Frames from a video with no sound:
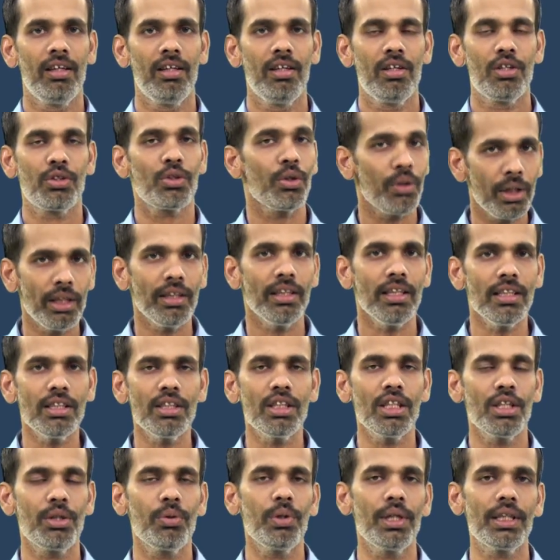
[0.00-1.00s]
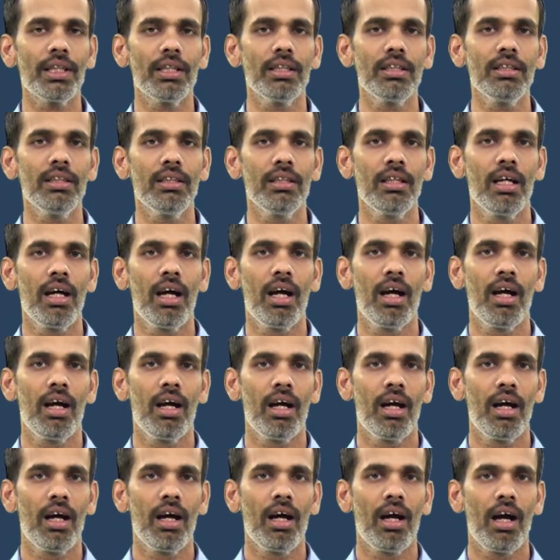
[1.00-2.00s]
So, in these situations
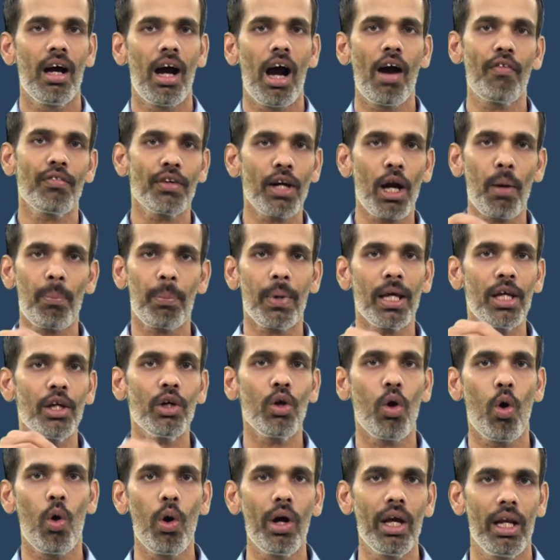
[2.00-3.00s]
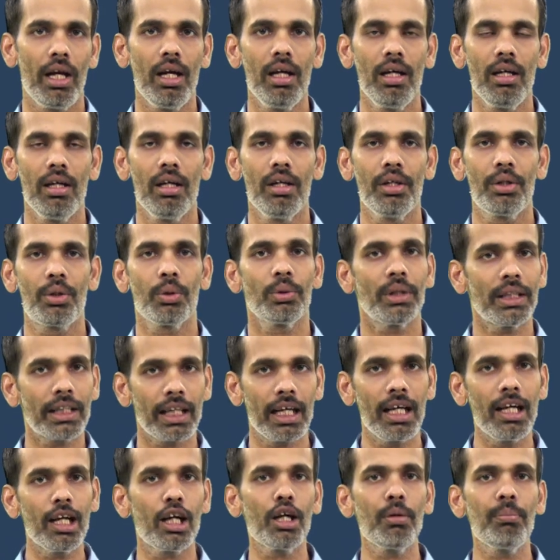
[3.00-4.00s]
after applying oil to the
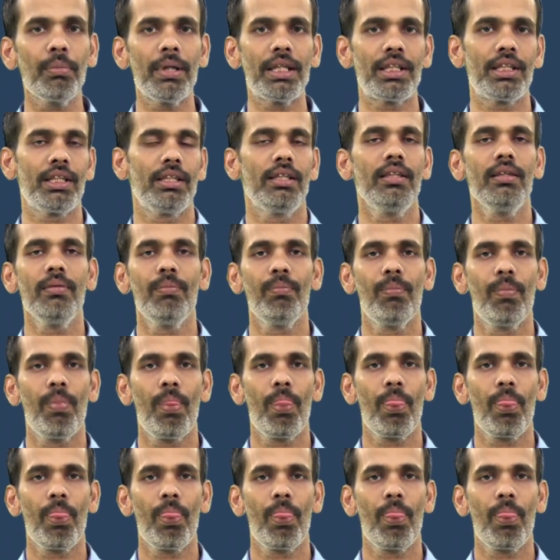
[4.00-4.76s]
tailoring machine